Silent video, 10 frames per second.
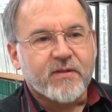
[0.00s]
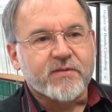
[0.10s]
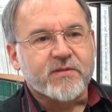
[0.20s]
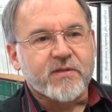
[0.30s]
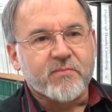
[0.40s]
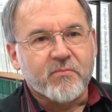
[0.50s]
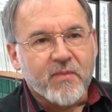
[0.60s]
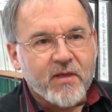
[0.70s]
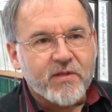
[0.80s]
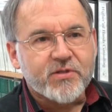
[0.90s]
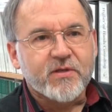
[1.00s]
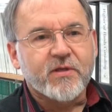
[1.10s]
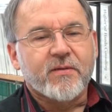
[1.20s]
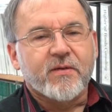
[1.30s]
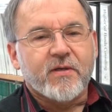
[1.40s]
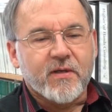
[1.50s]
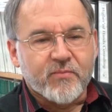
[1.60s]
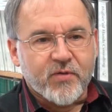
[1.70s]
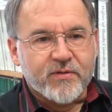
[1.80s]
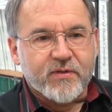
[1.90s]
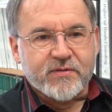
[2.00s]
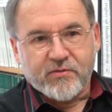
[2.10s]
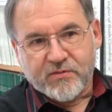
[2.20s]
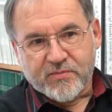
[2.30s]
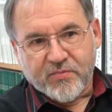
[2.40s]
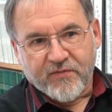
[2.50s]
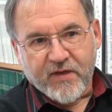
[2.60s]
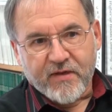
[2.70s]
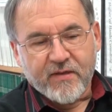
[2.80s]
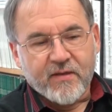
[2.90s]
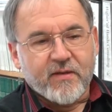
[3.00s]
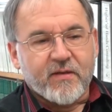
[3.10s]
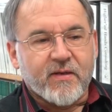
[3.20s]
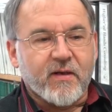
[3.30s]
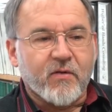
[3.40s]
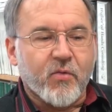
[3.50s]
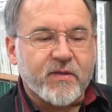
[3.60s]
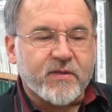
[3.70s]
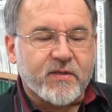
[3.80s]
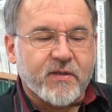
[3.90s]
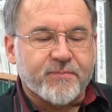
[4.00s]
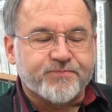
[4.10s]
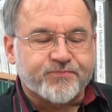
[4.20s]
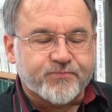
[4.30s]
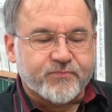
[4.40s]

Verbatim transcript: is the major input that students provide. Now, what um,